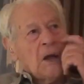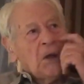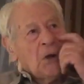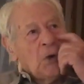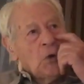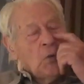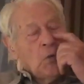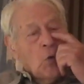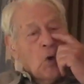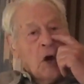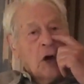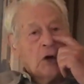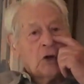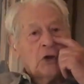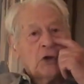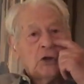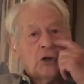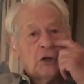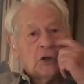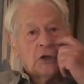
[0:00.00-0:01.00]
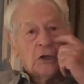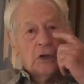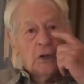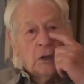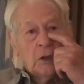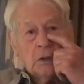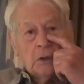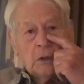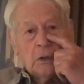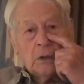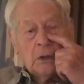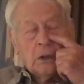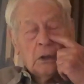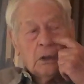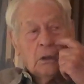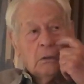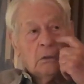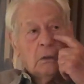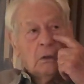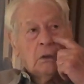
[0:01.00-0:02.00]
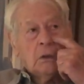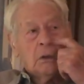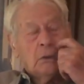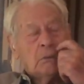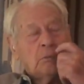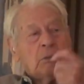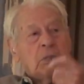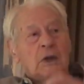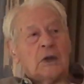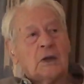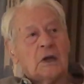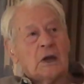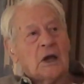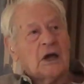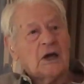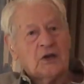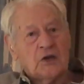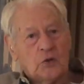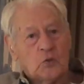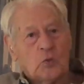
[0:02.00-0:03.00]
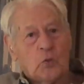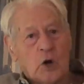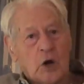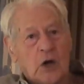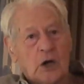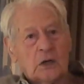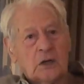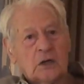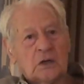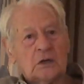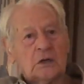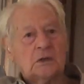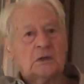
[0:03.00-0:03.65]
couldn't walk good, but I could walk.